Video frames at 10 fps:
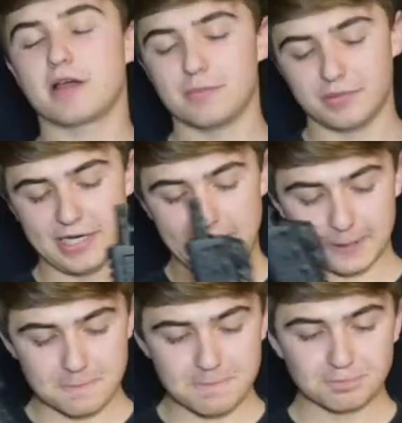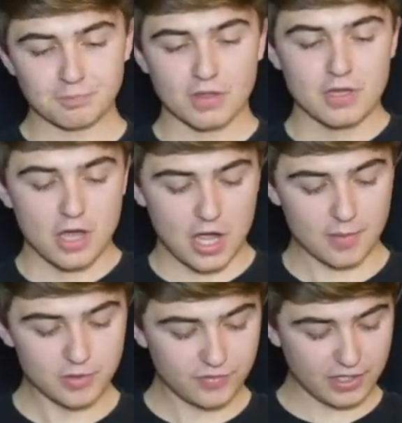complaining.
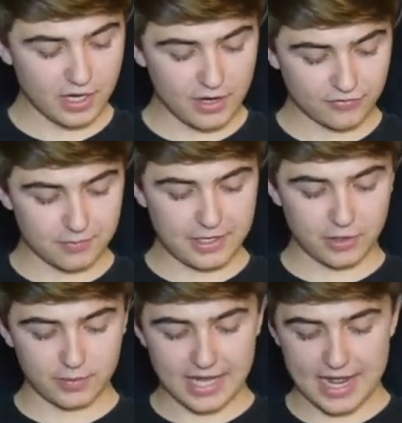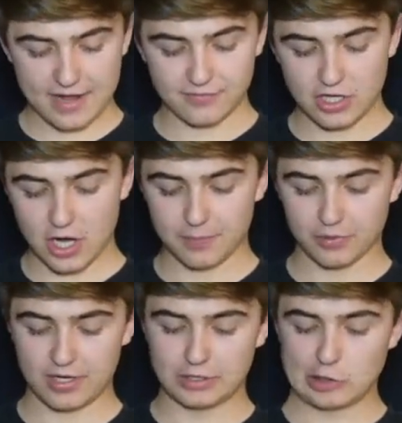Moving up from there, we have the upper
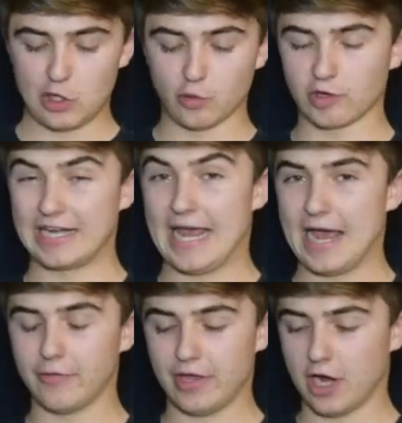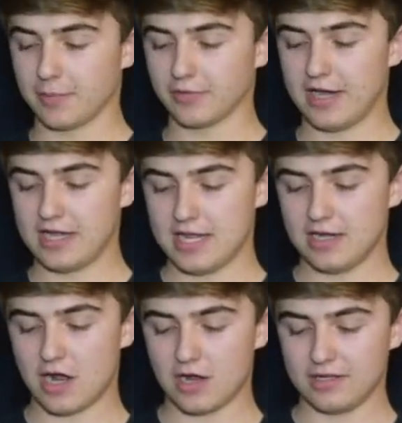and lower and how they operate.
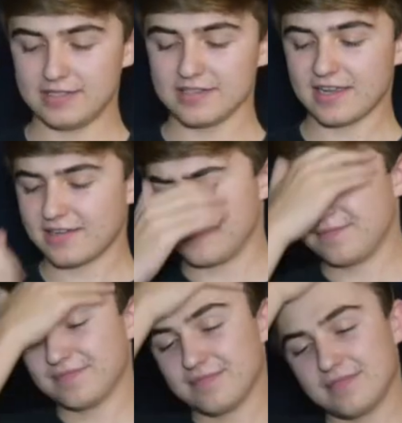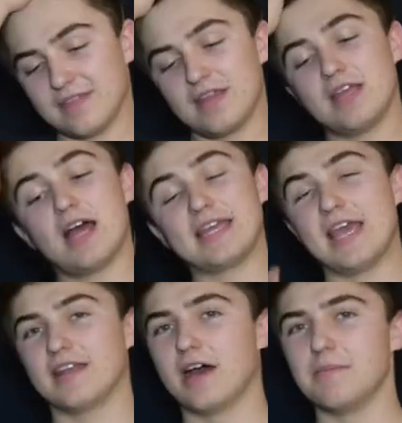It's like,
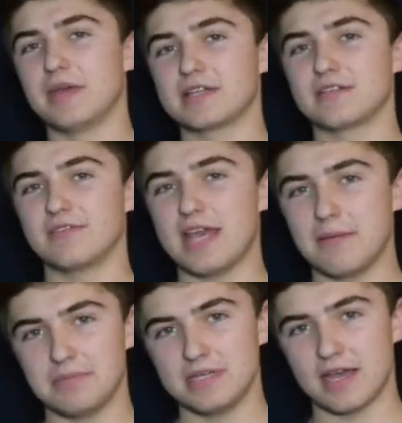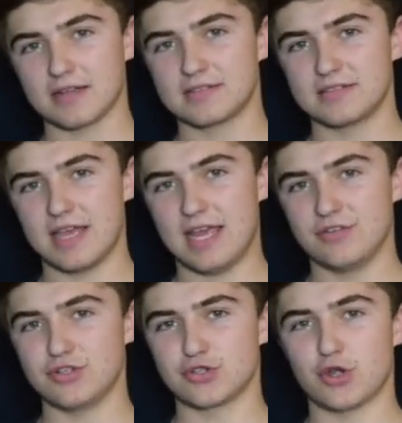again, a mix of the MPX and
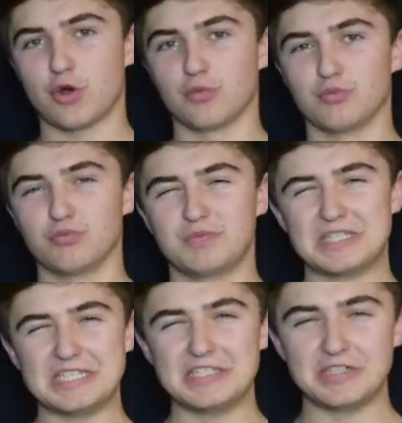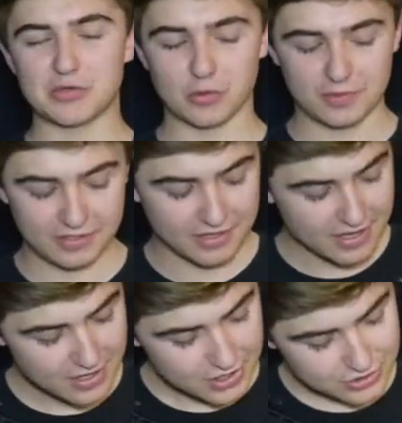just a CZ Scorpion.
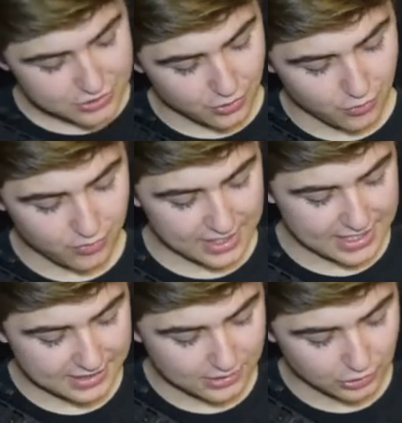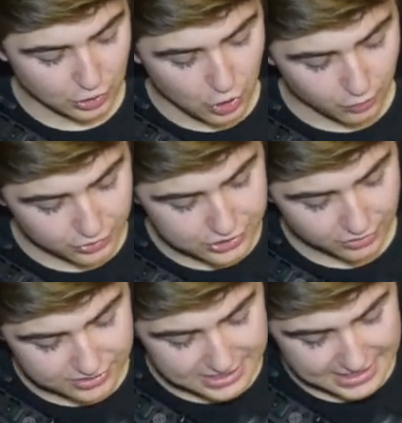So the lower
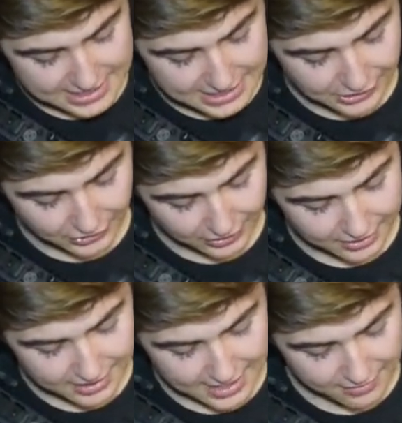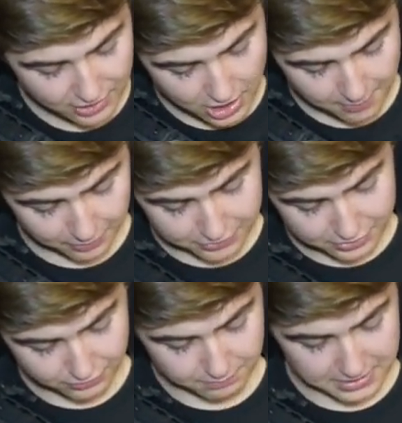starts here, and the upper's
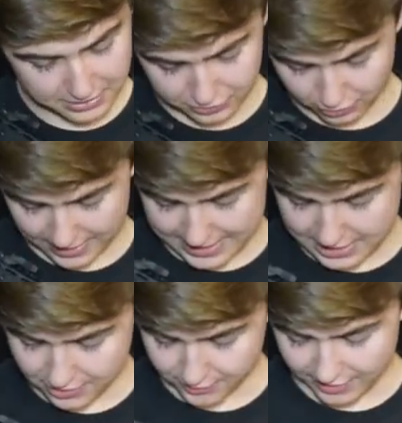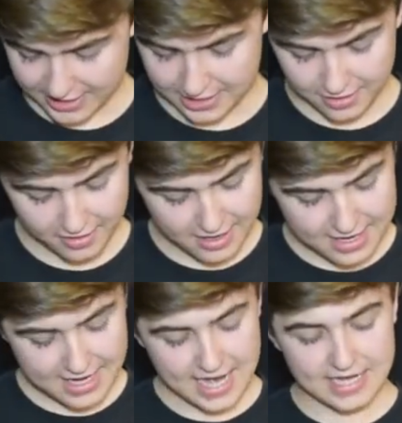pins are right here and right here,
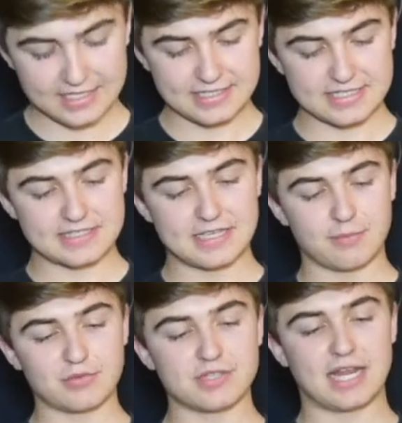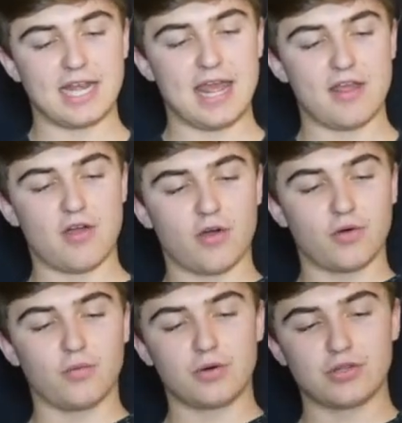and it disassembles like an AR
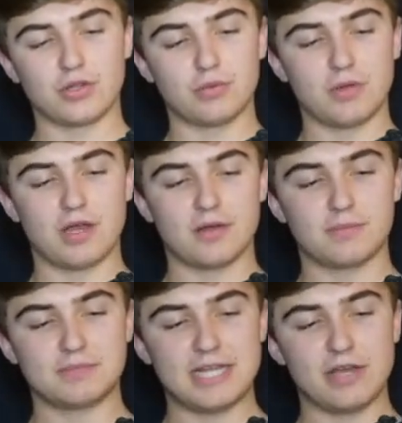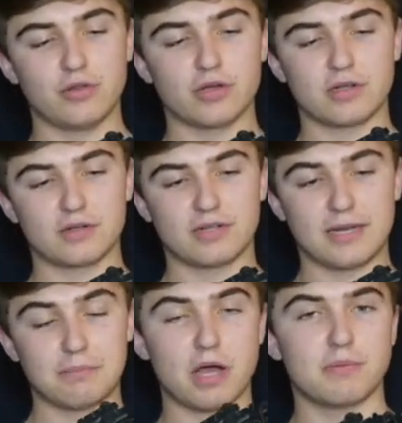where the tail hook can
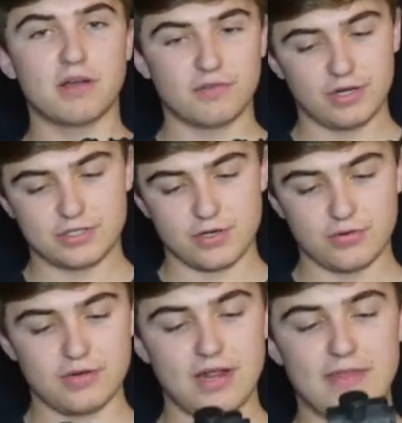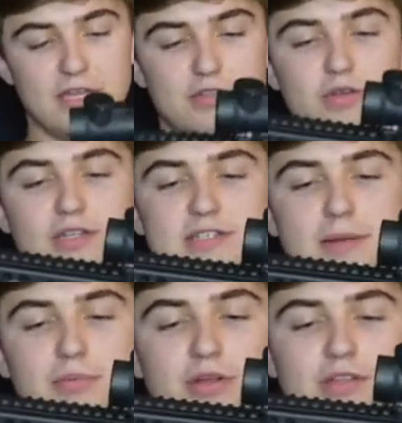pop off on its own, and then you can
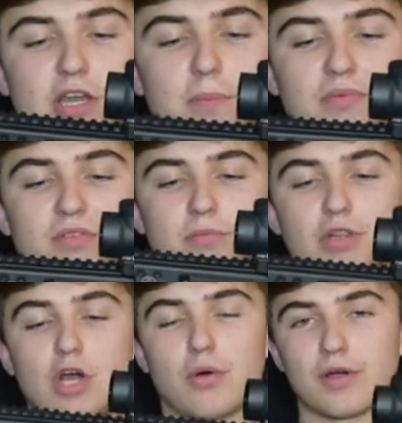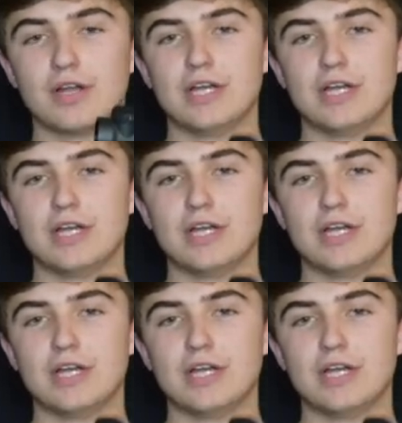separate the upper from the lower,